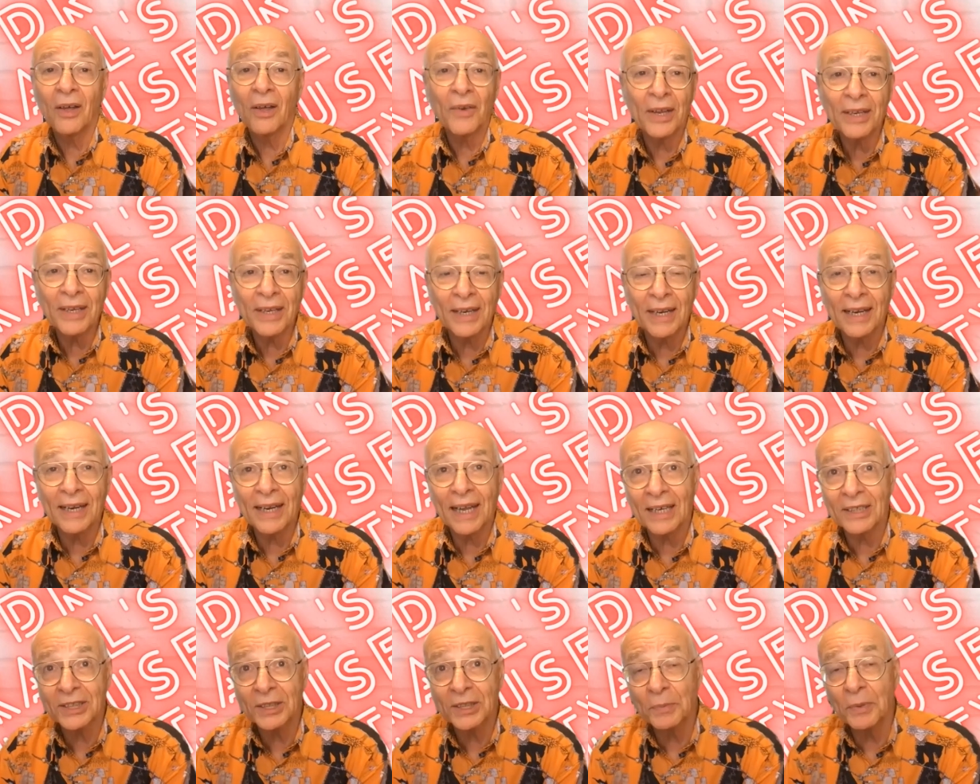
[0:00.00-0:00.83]
on internet,
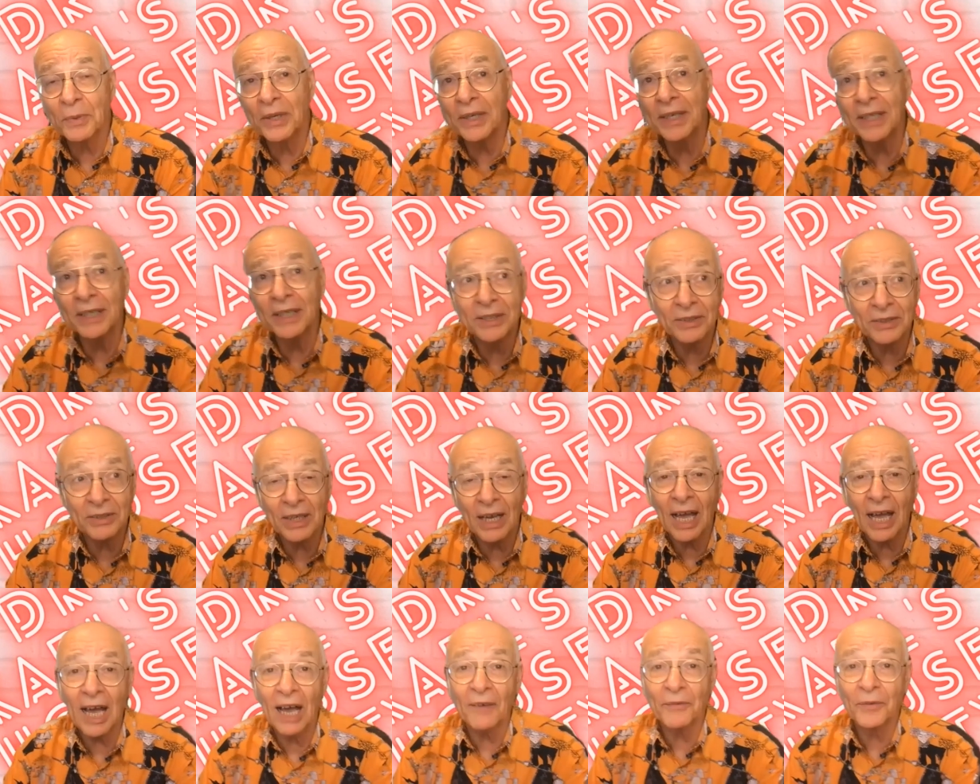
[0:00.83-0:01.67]
our speed is
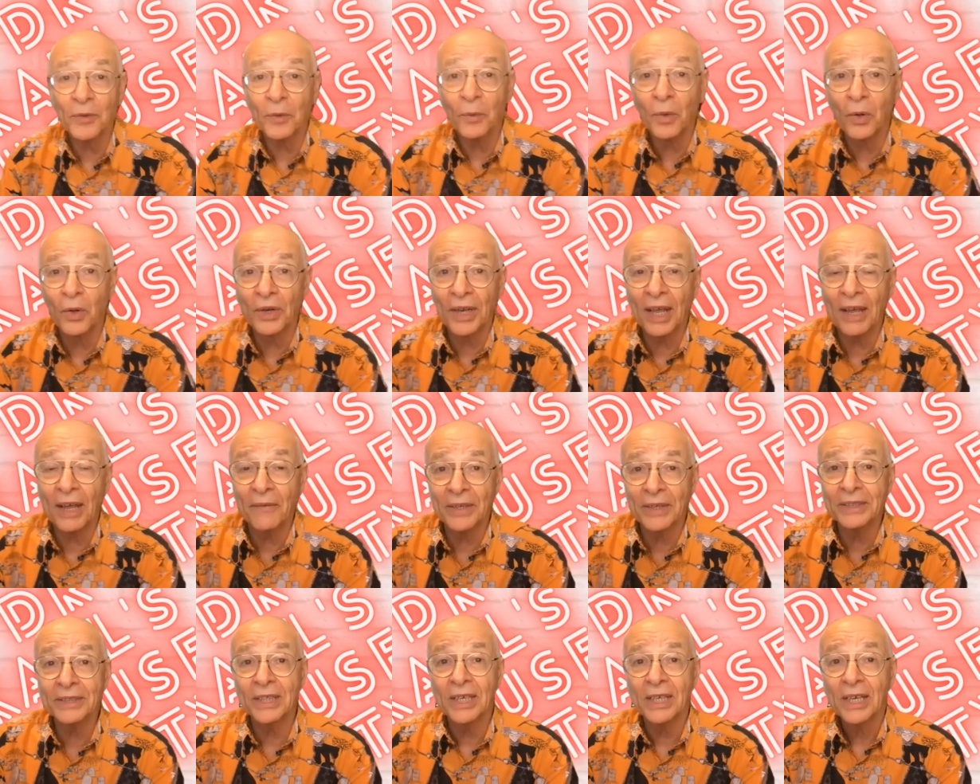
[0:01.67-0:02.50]
half the world
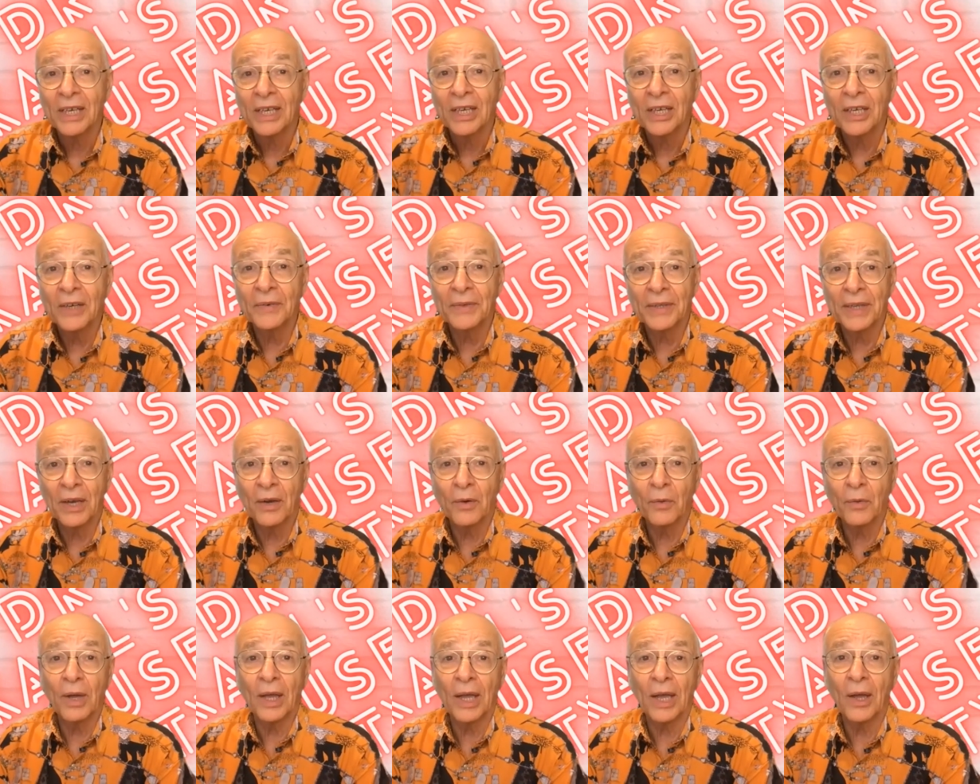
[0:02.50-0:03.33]
average, even though
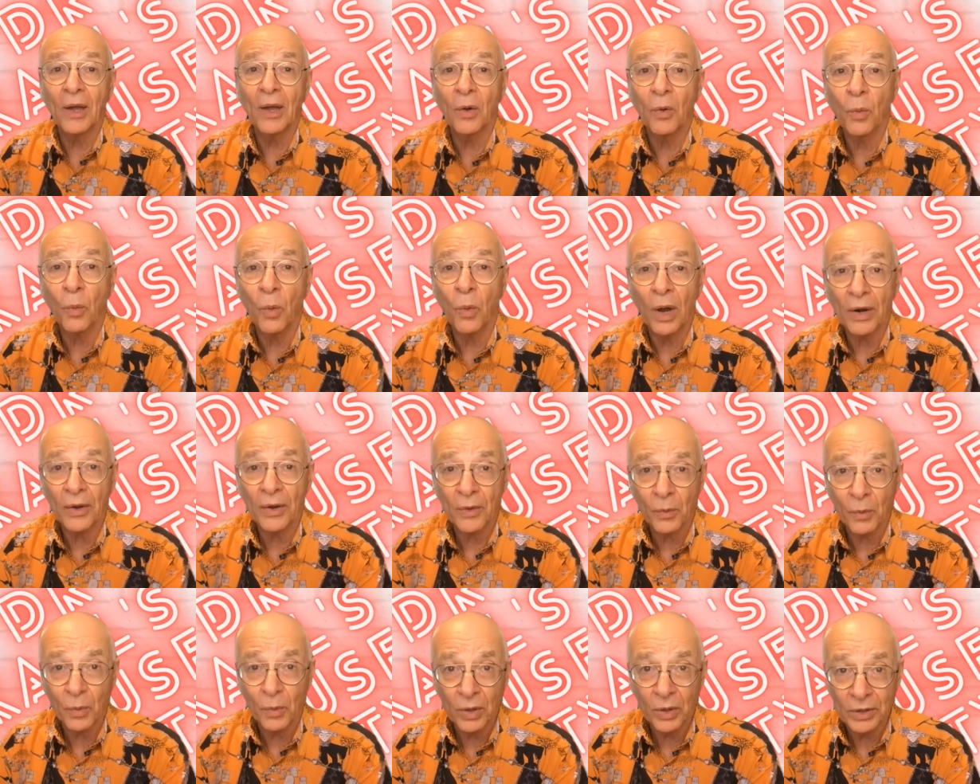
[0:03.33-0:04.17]
we're one of the
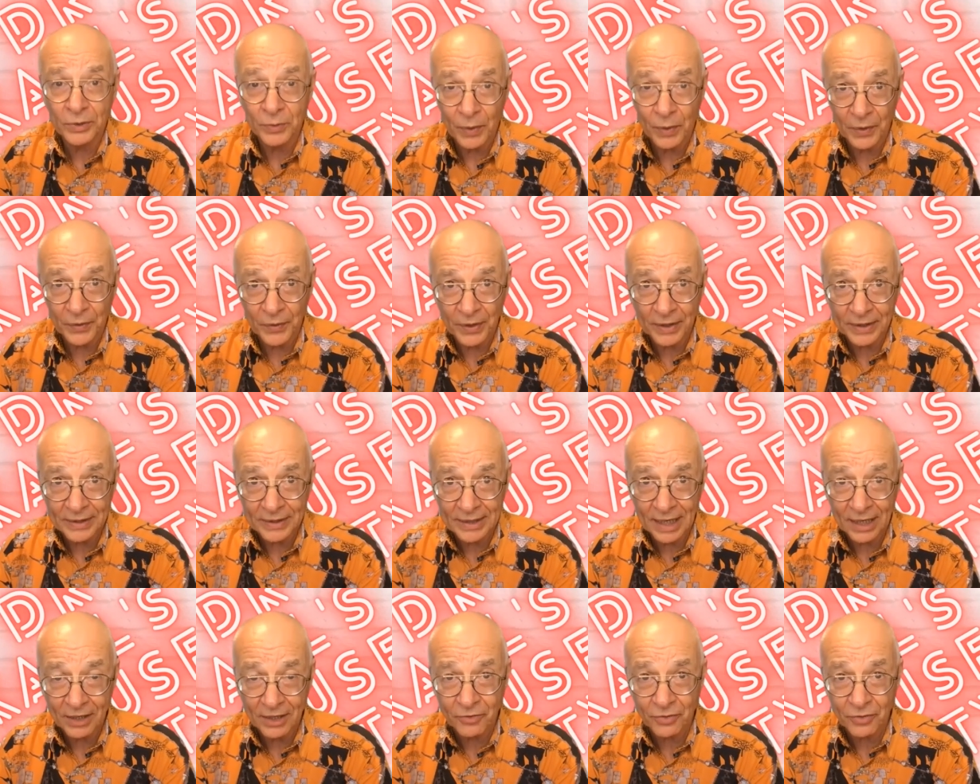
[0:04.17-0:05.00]
world's wealthiest
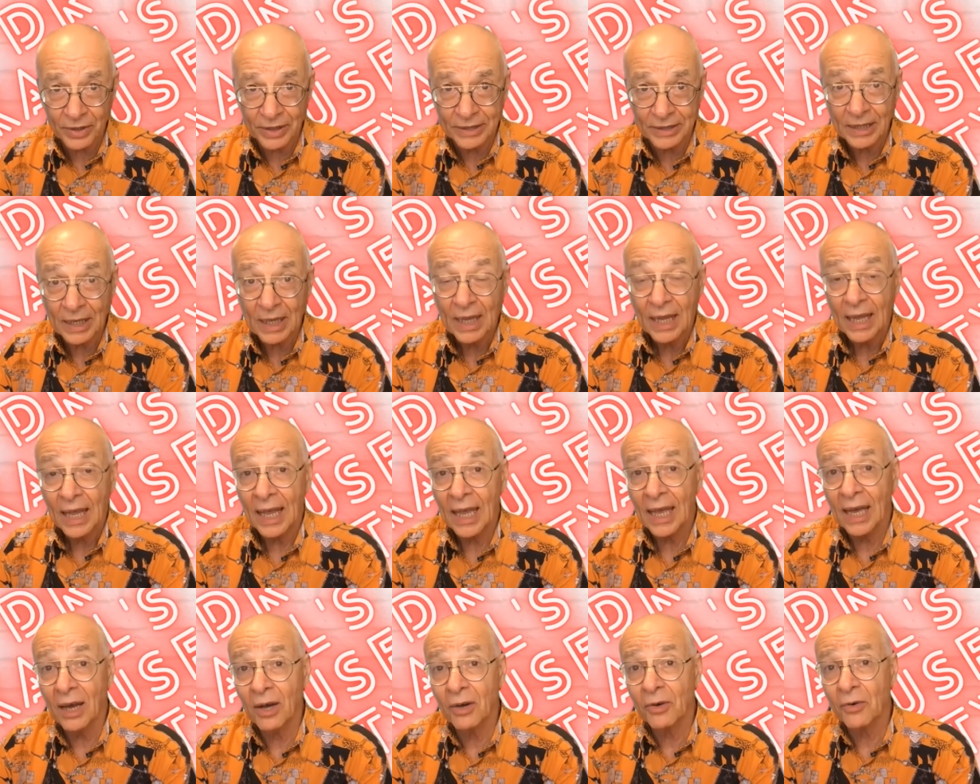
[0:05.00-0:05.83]
countries.
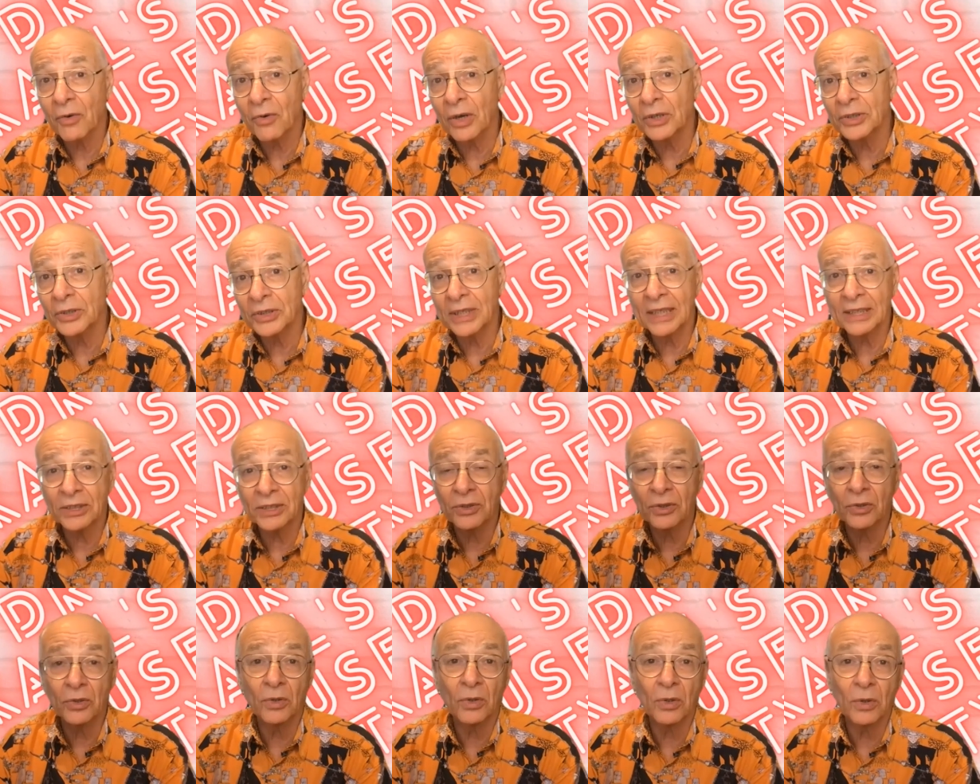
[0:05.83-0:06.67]
Our gross
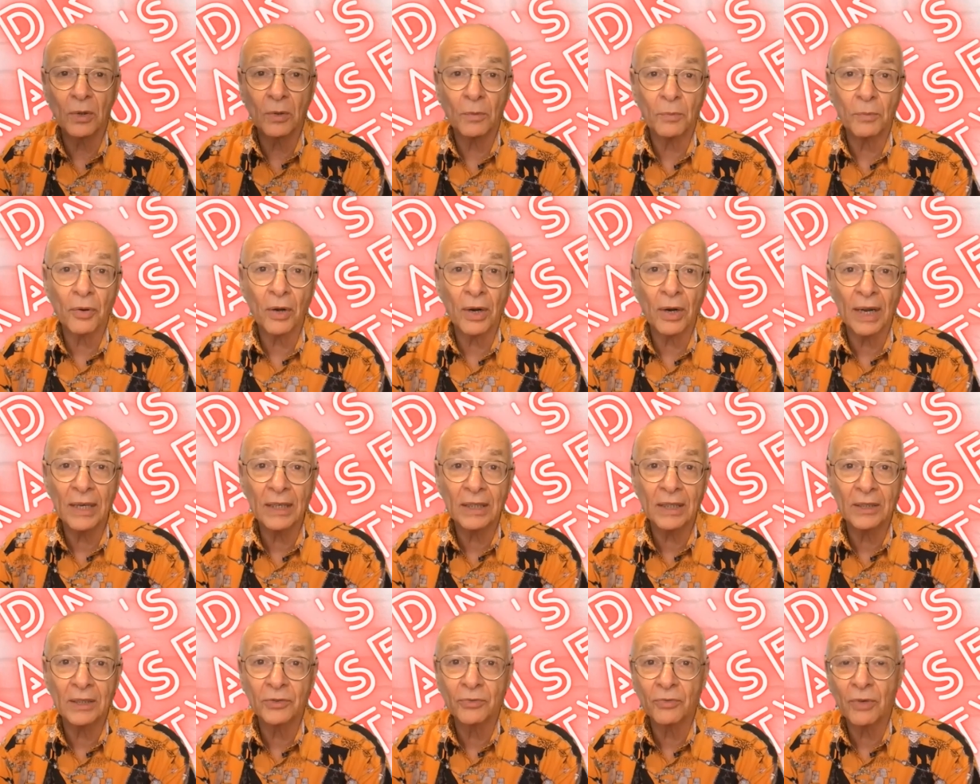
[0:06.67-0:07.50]
national
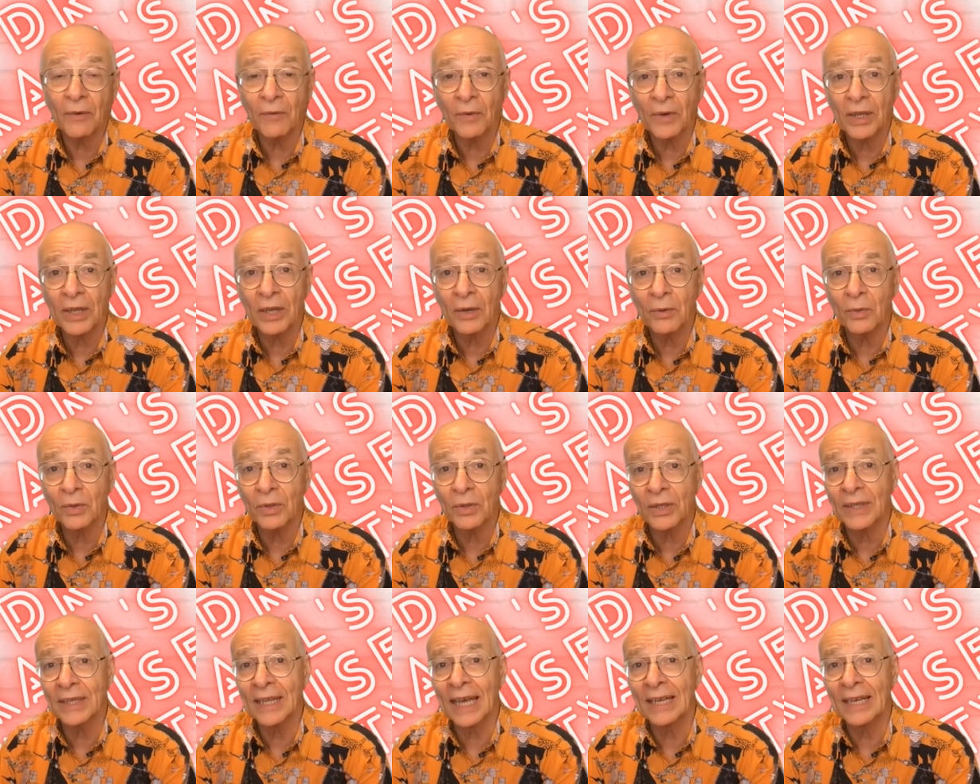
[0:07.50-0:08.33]
product is roughly equal
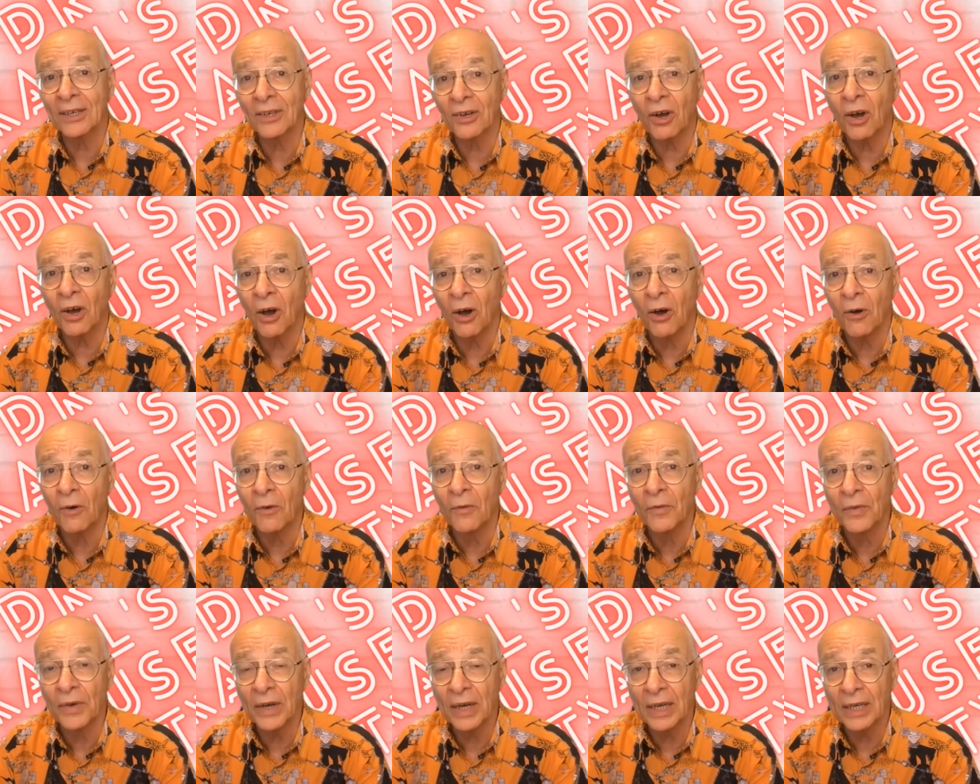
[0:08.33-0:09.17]
to that
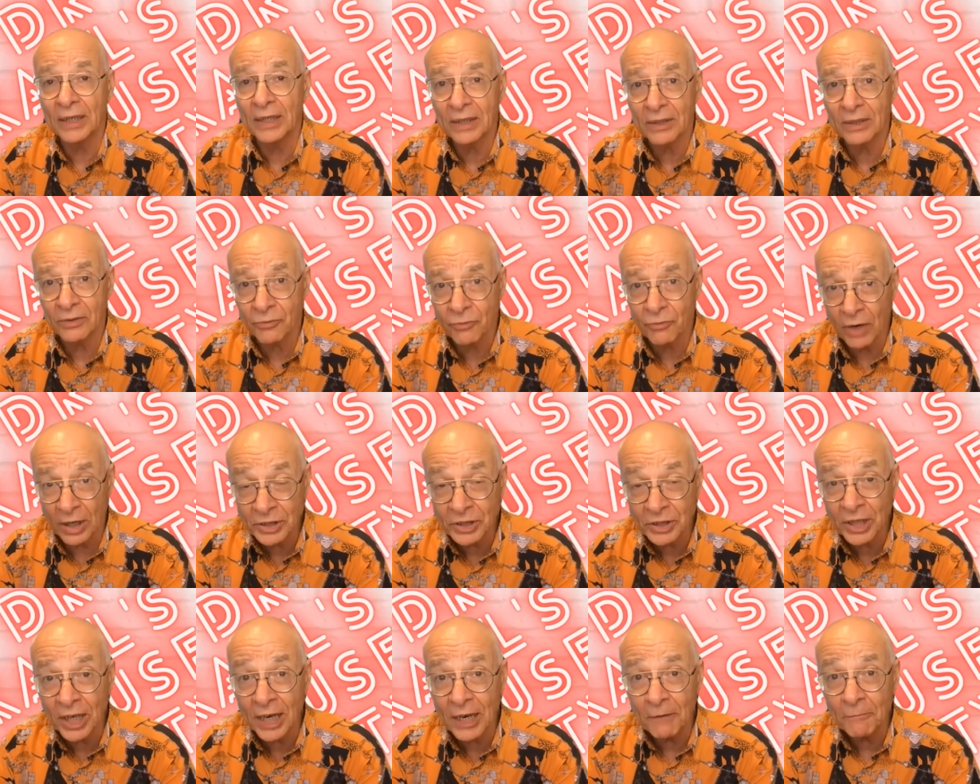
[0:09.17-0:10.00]
of
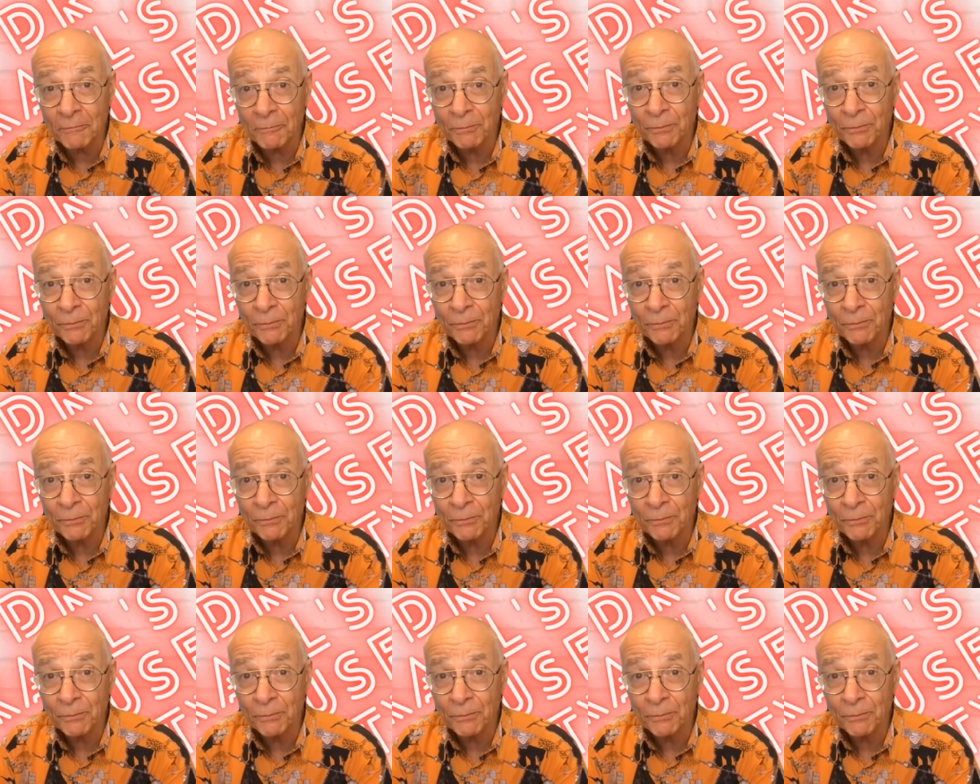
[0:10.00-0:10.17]
Russia,